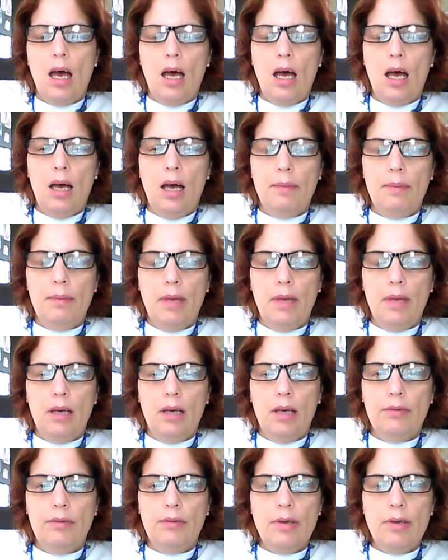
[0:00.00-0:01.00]

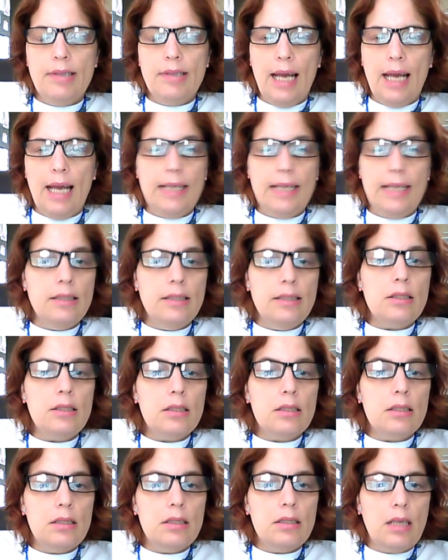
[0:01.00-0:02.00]
Rosegal isn't
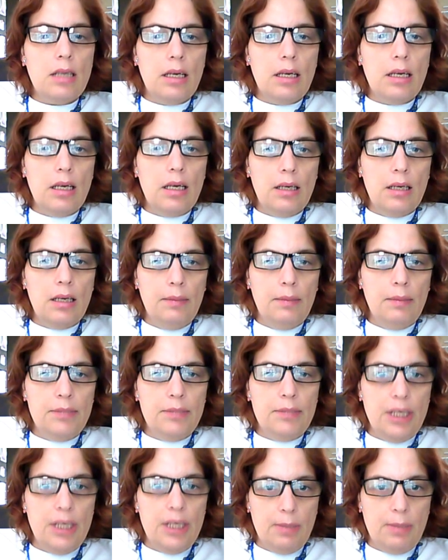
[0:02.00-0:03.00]
just
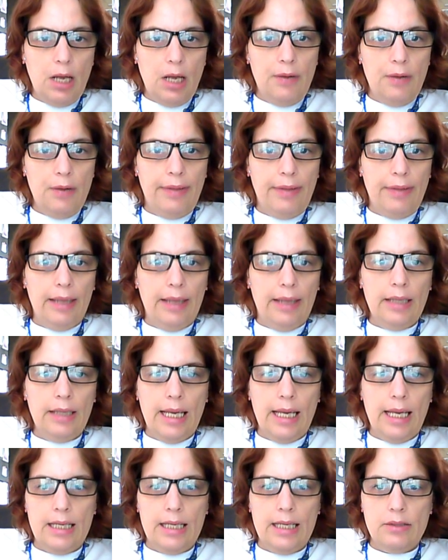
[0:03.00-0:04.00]
cheap clothing,
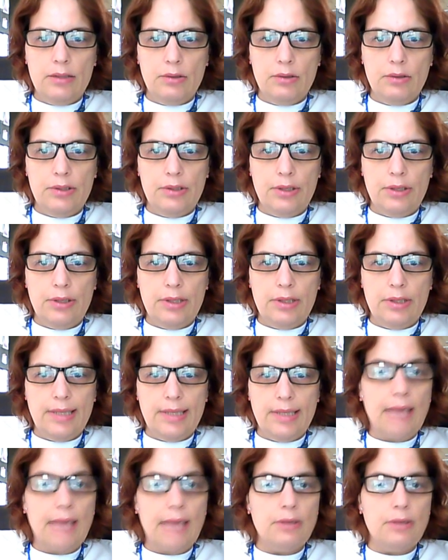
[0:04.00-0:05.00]
it also
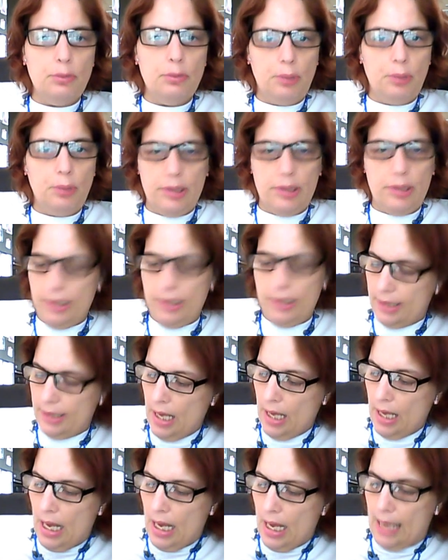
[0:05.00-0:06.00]
does household products,
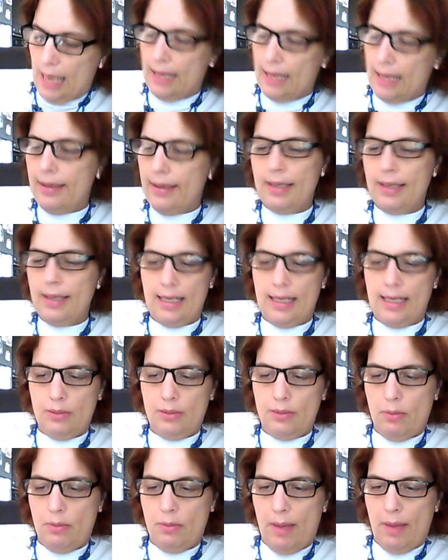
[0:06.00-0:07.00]
and I think
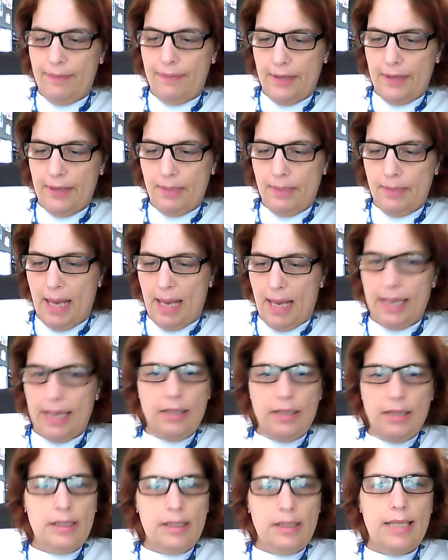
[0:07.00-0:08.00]
that's what my first
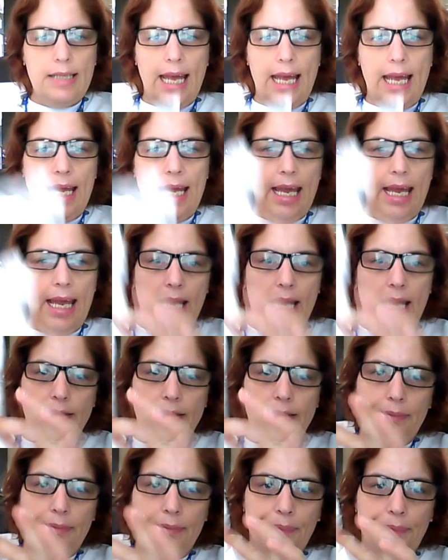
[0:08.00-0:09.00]
package today
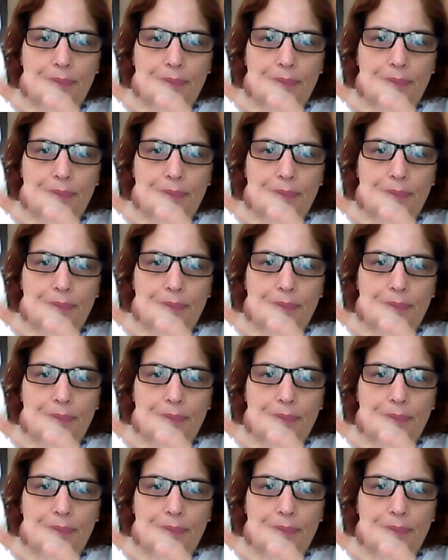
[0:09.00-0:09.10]
is.